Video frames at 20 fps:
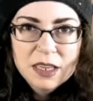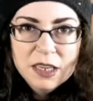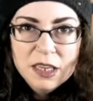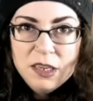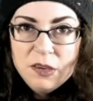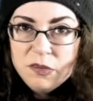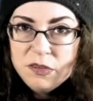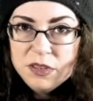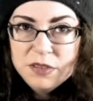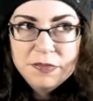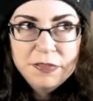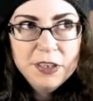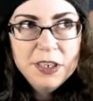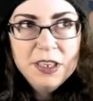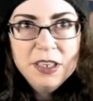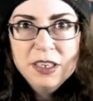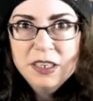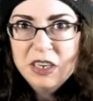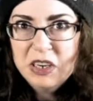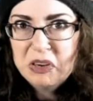It was
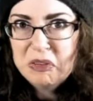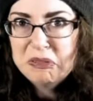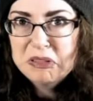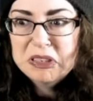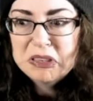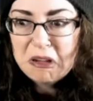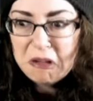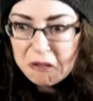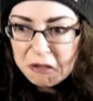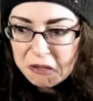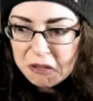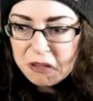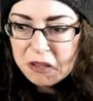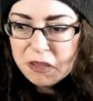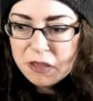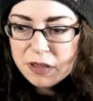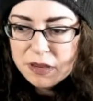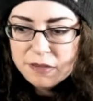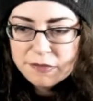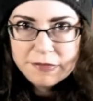fun, you know, it's
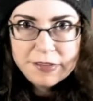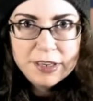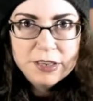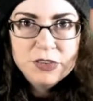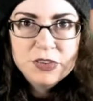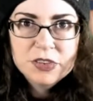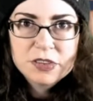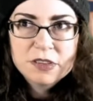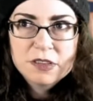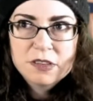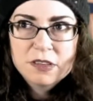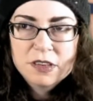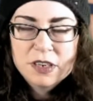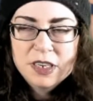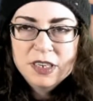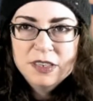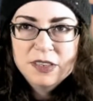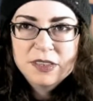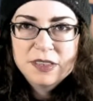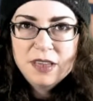all adventure,
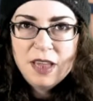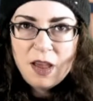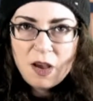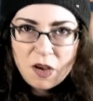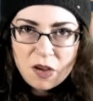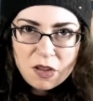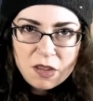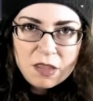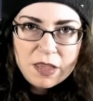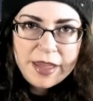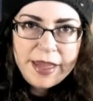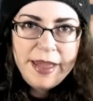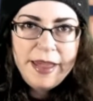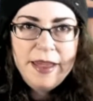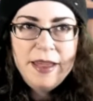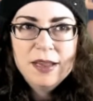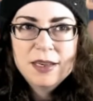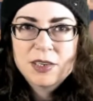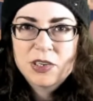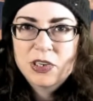it's all
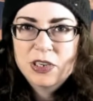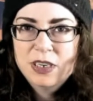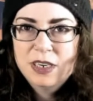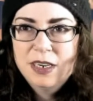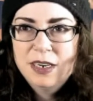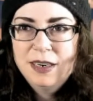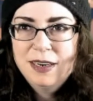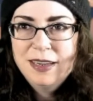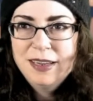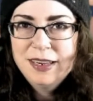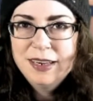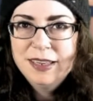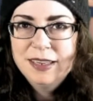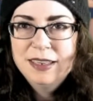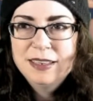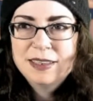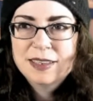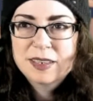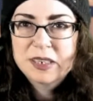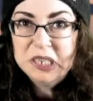action, and
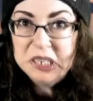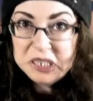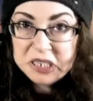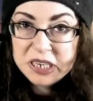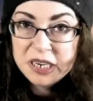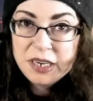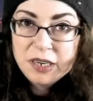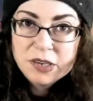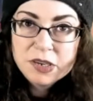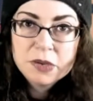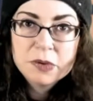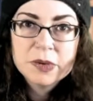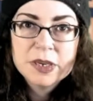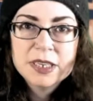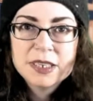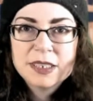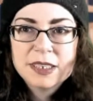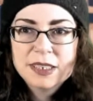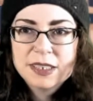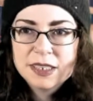it's
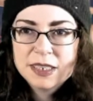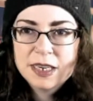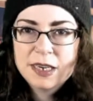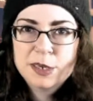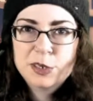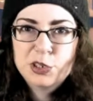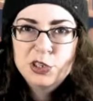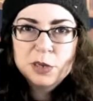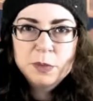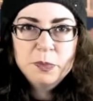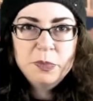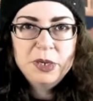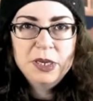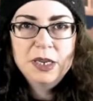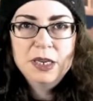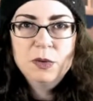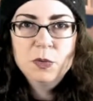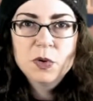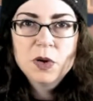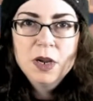continuous. It's like
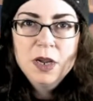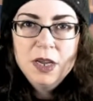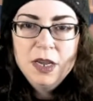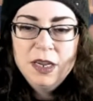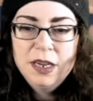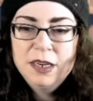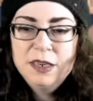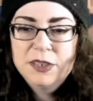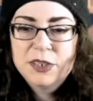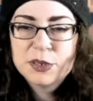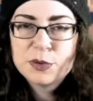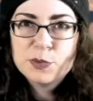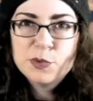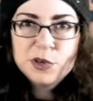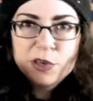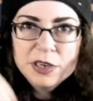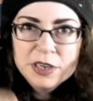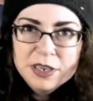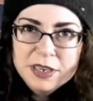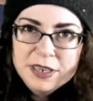jumping into
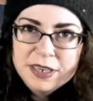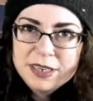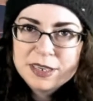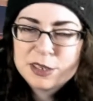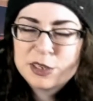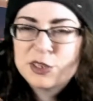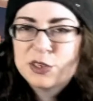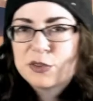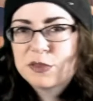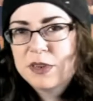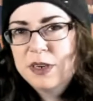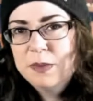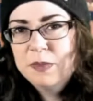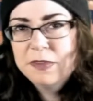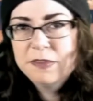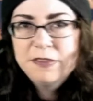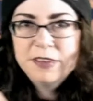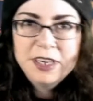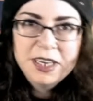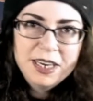one extreme
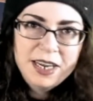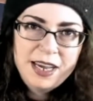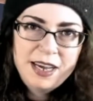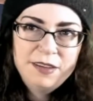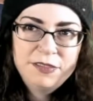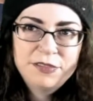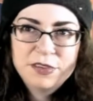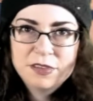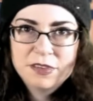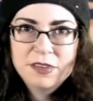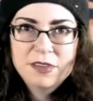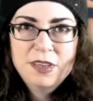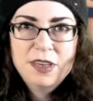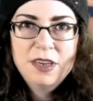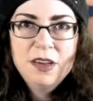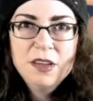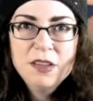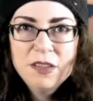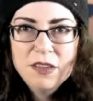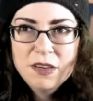event after the
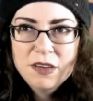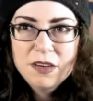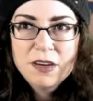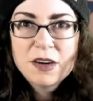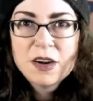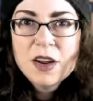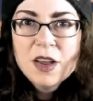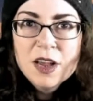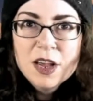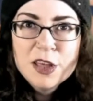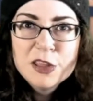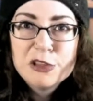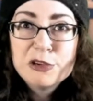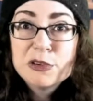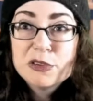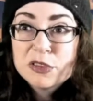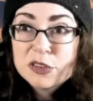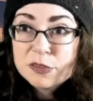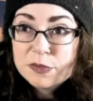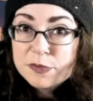other. There
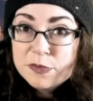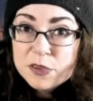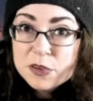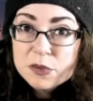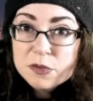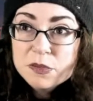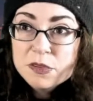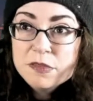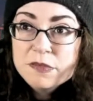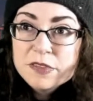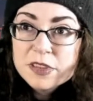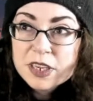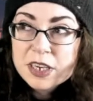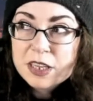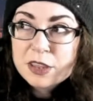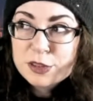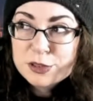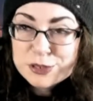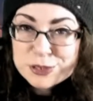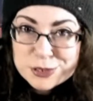was a few of
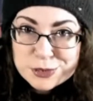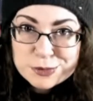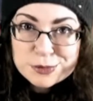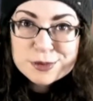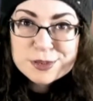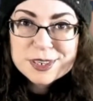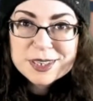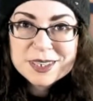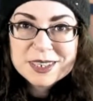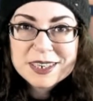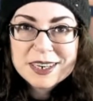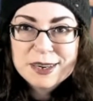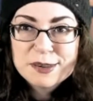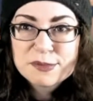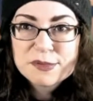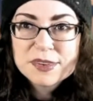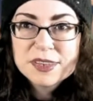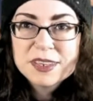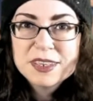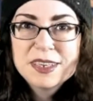like the stories that I
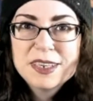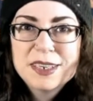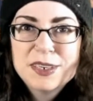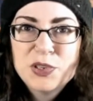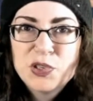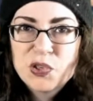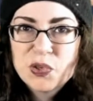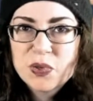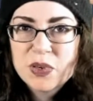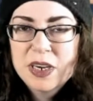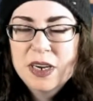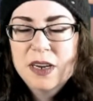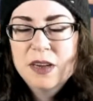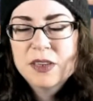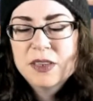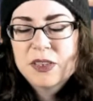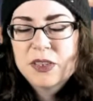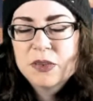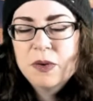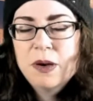really enjoyed.
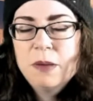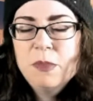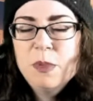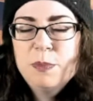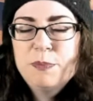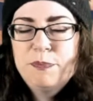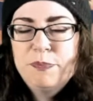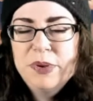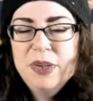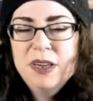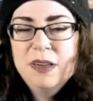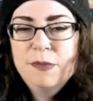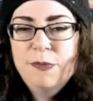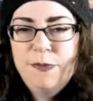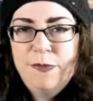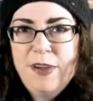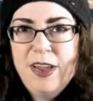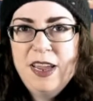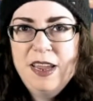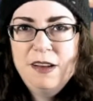So I'm a big
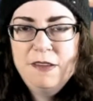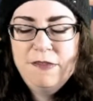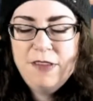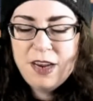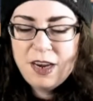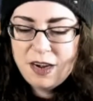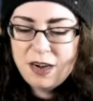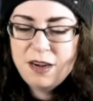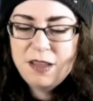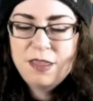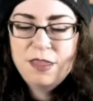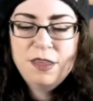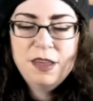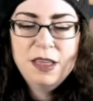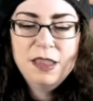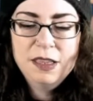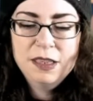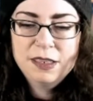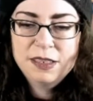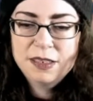fan of anything
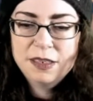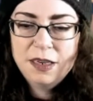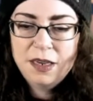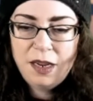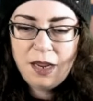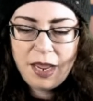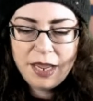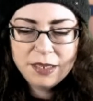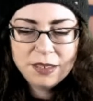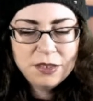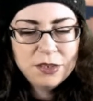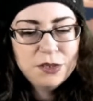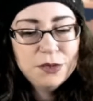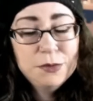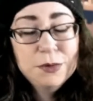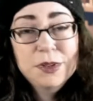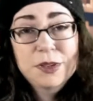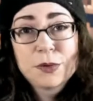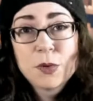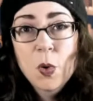that's like has to do
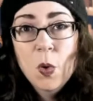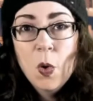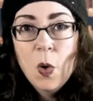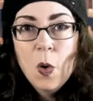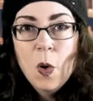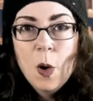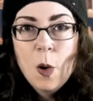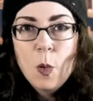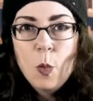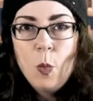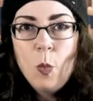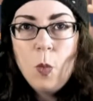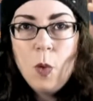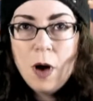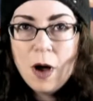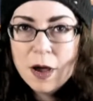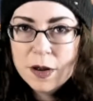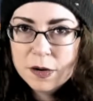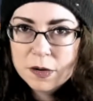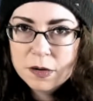with
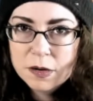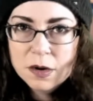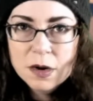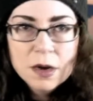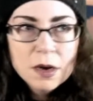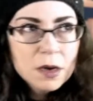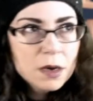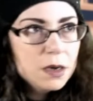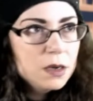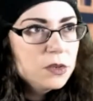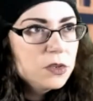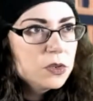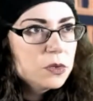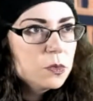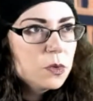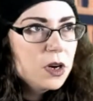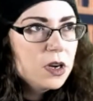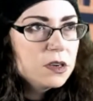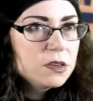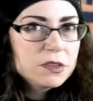water,
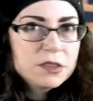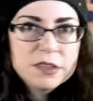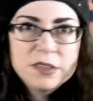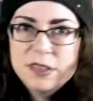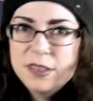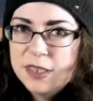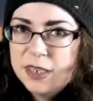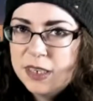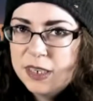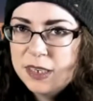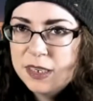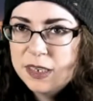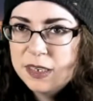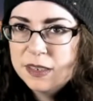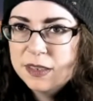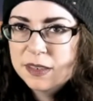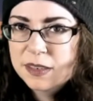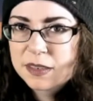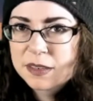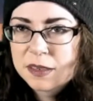underwater
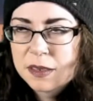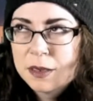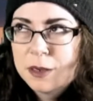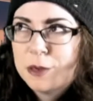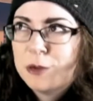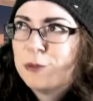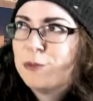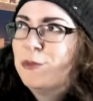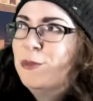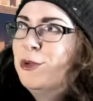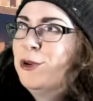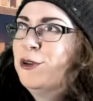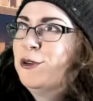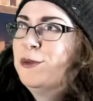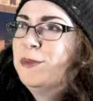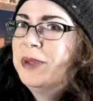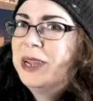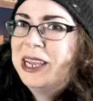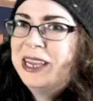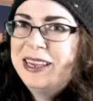cities,
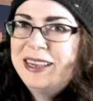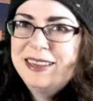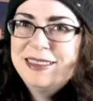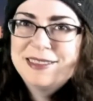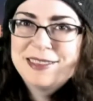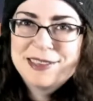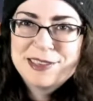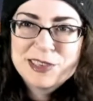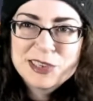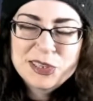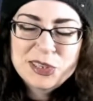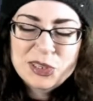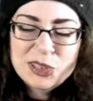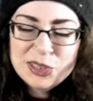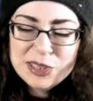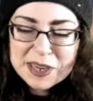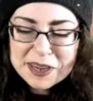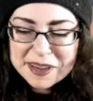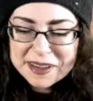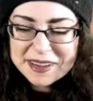mermaids, just
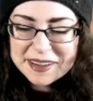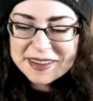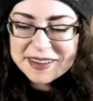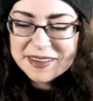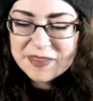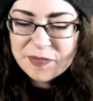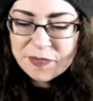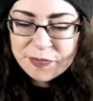the